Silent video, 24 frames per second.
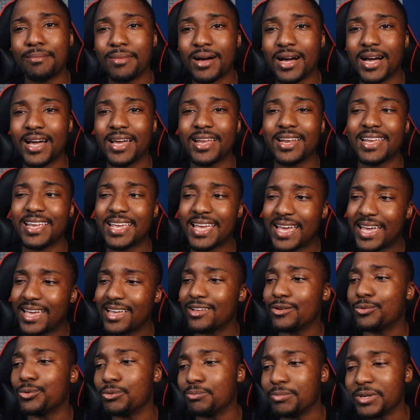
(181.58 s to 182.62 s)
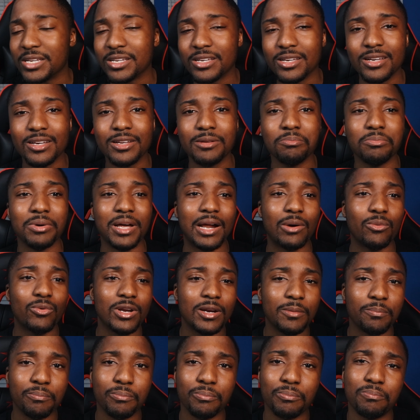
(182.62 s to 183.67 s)
mind, yeah, it will be good, but I
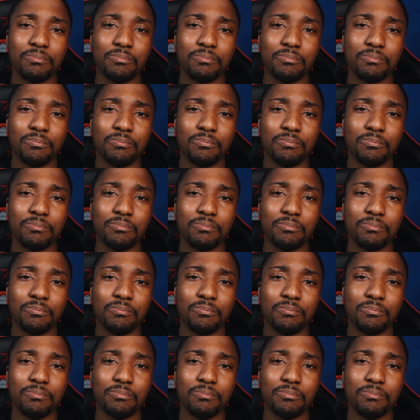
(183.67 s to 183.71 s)
wanna